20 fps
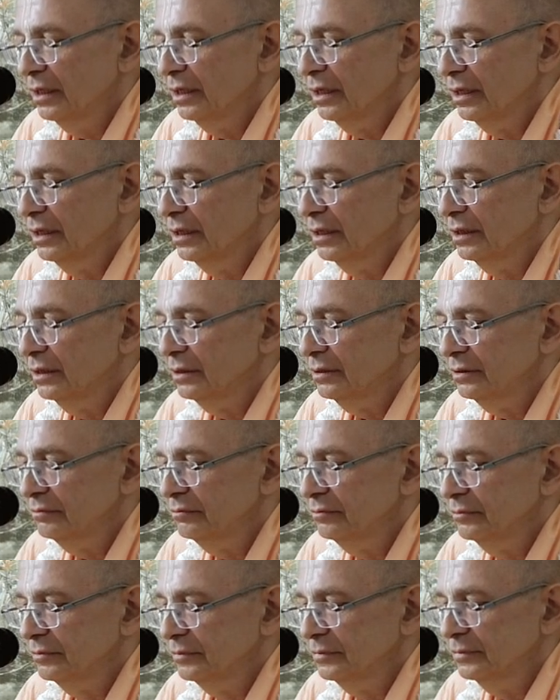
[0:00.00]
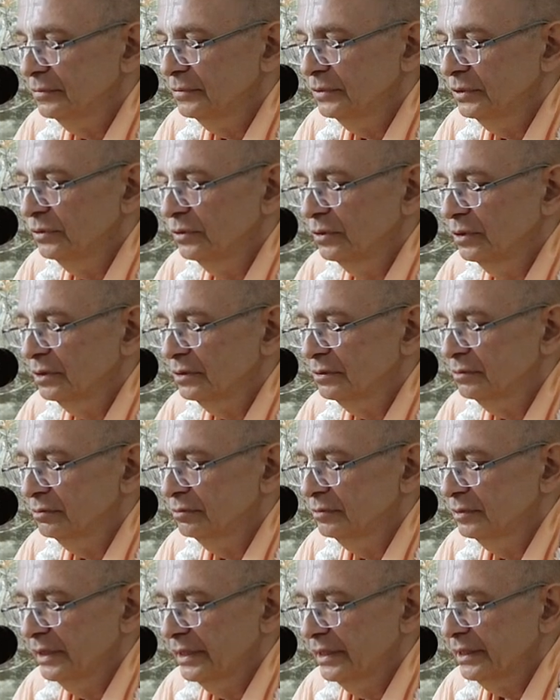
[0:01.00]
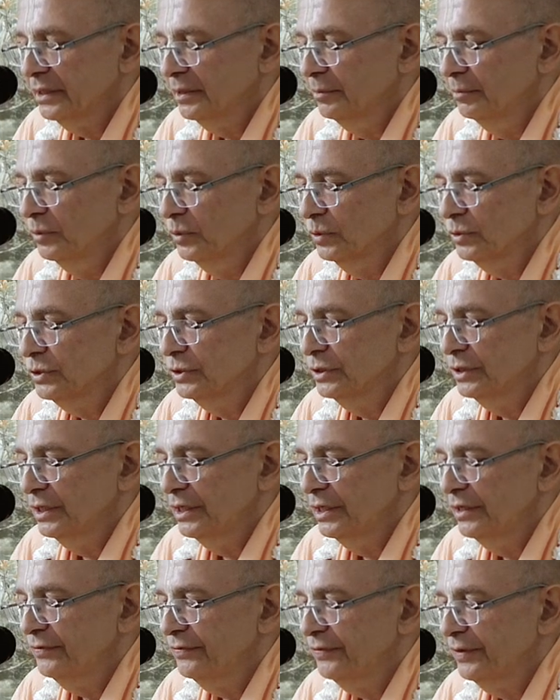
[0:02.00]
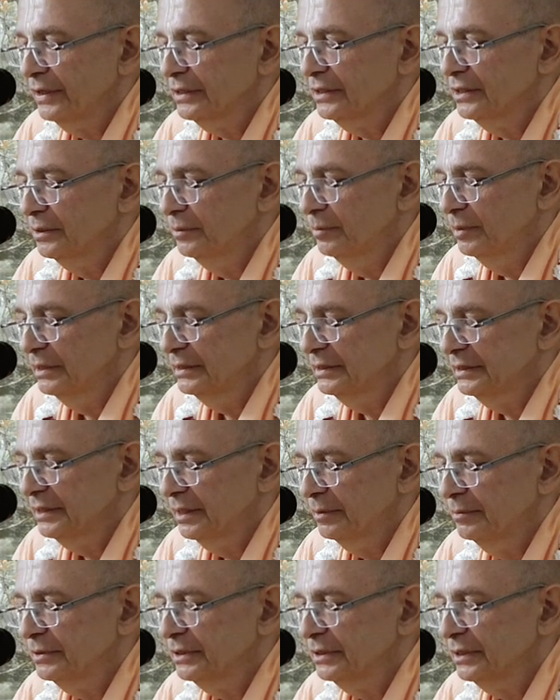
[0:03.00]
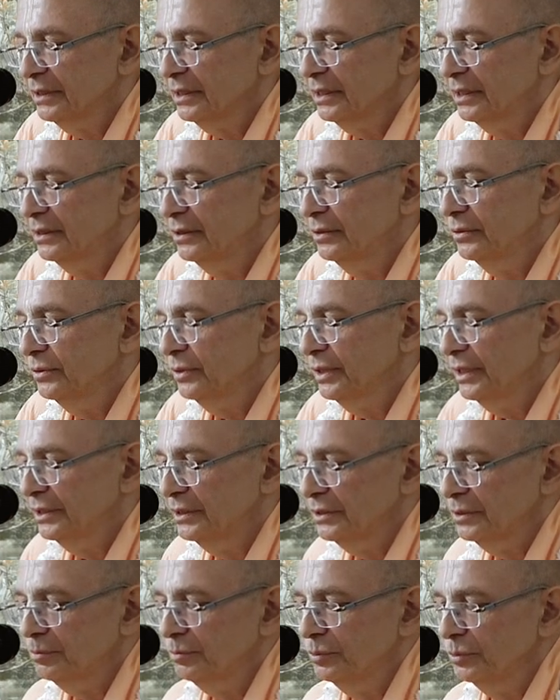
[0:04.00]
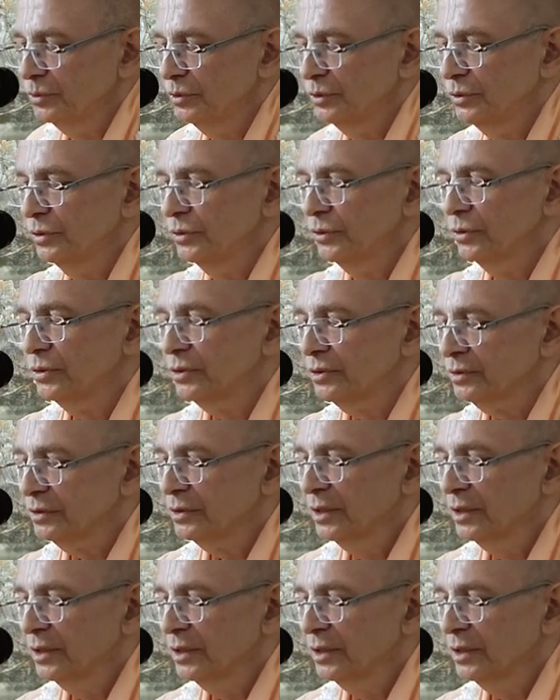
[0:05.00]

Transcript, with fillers: Uh, you're like emotionally affected by something and you cannot put your